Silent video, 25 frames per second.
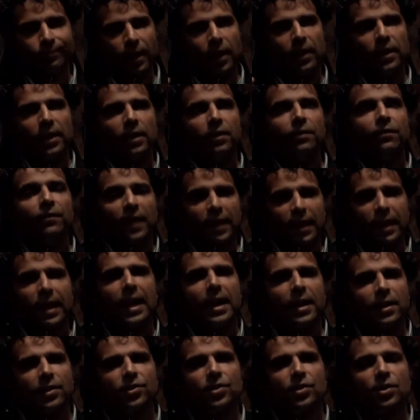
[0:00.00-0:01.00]
identify
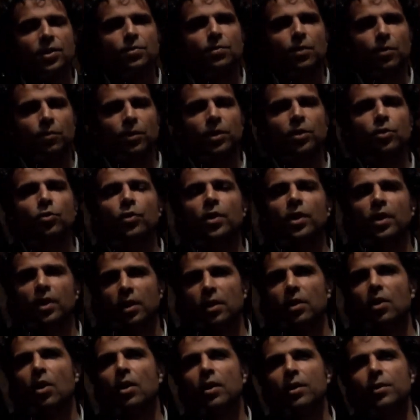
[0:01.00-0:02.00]
cases where we're doing it
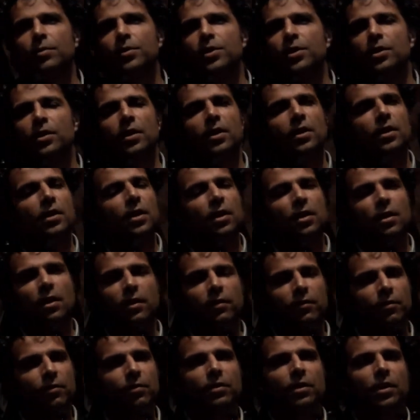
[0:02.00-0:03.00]
anonymously and
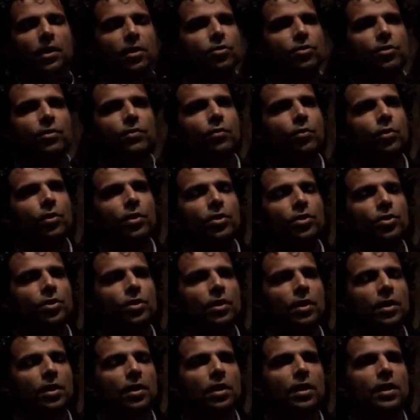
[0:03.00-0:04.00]
not even country of
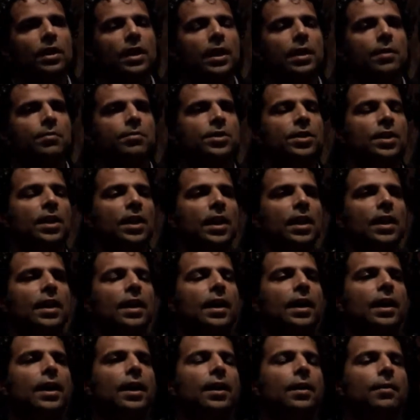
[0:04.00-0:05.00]
origin names.
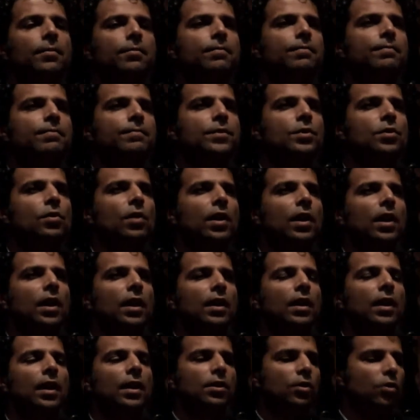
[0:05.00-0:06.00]
So
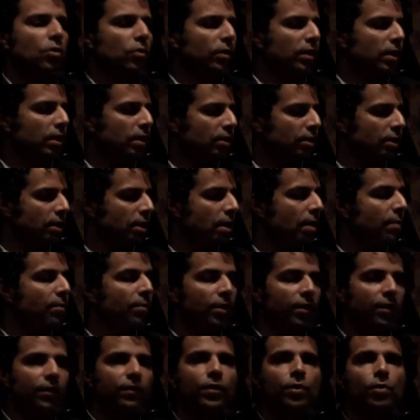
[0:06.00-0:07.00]
I know that there's a
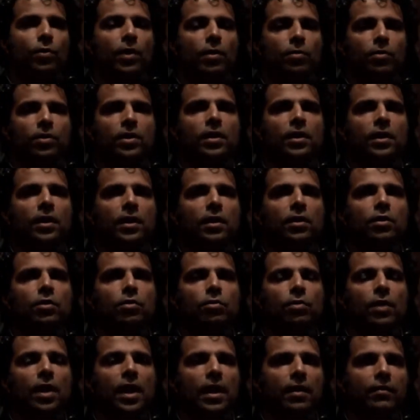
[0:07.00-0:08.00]
number of you out there
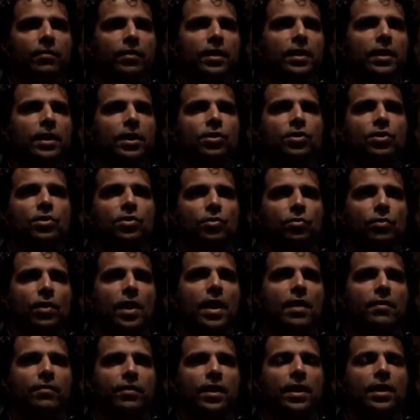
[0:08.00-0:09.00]
who have connections, who
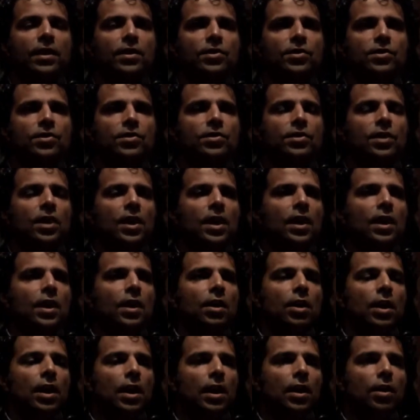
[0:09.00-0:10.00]
have cases.
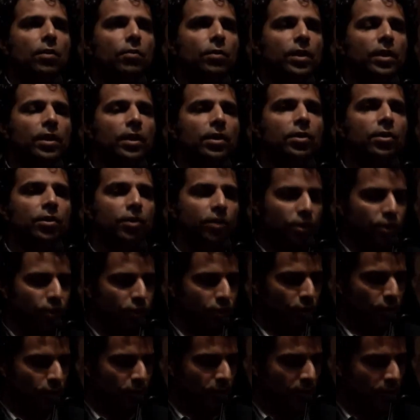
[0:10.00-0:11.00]
We'd encourage
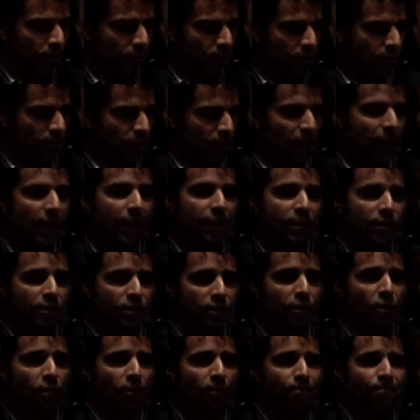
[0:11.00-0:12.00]
you to let
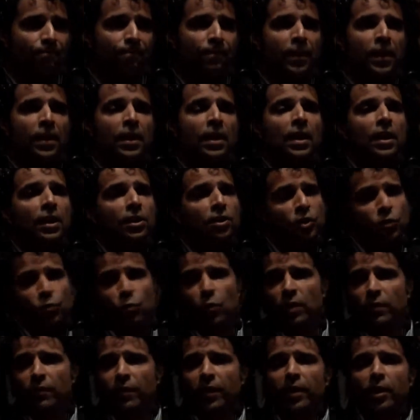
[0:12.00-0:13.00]
us know. Just
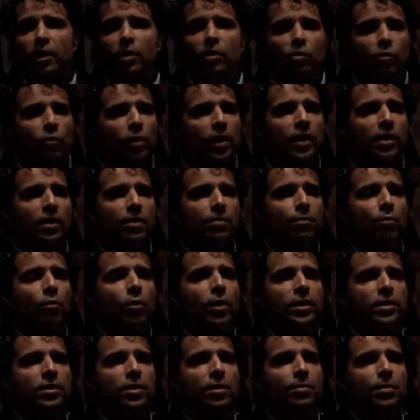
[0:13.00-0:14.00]
one very quick
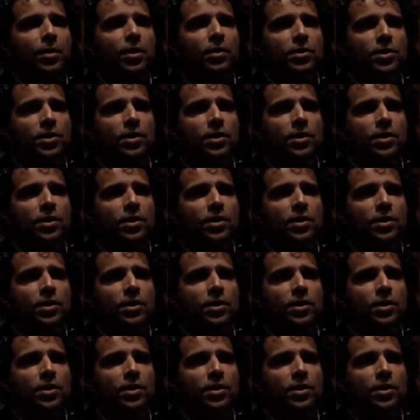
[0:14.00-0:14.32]
point on Bill